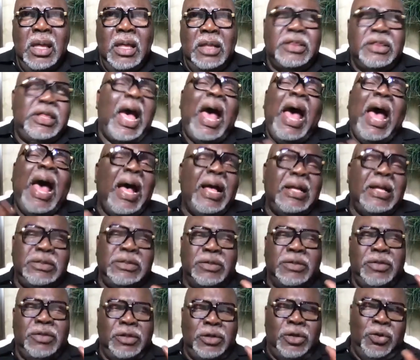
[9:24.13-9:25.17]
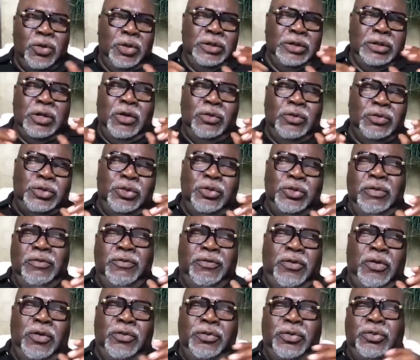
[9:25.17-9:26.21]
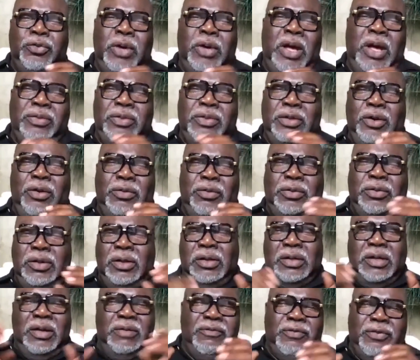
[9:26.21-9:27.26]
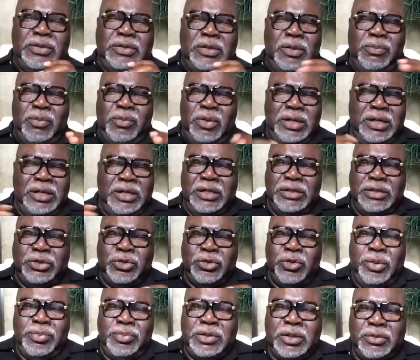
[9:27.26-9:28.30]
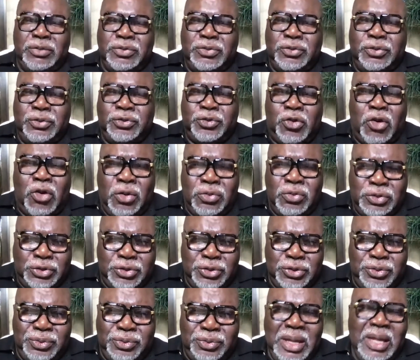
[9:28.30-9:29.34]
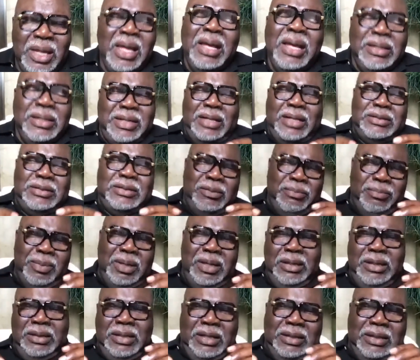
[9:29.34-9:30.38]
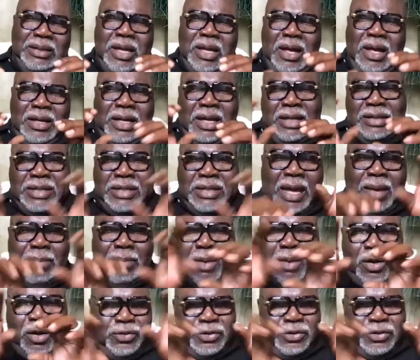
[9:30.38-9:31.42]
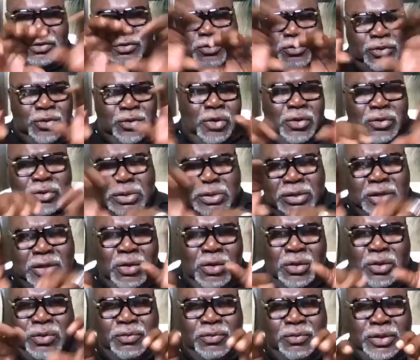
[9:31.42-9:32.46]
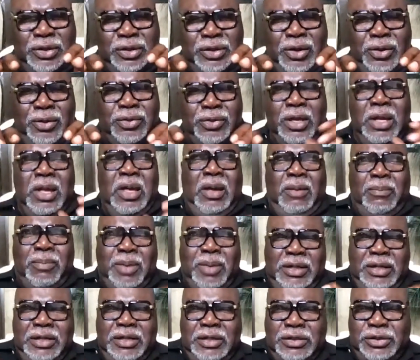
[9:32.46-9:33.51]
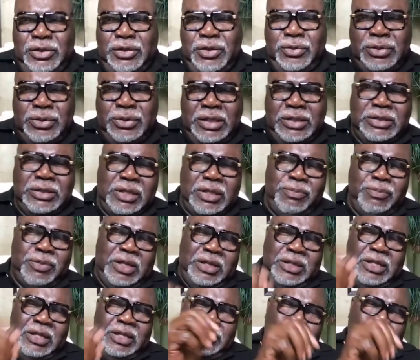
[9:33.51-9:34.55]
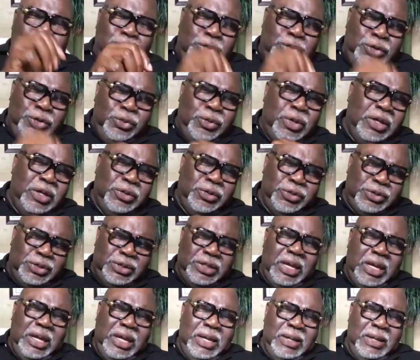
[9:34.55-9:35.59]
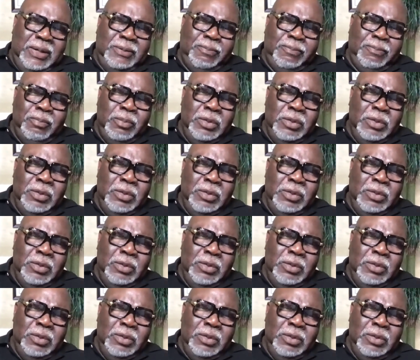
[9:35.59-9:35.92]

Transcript: the eyes of the Lord go to and fro throughout the earth looking for someone he can show himself strong to. Doesn't mean that God has eyeballs rolling all over the earth, but it is using something that you do understand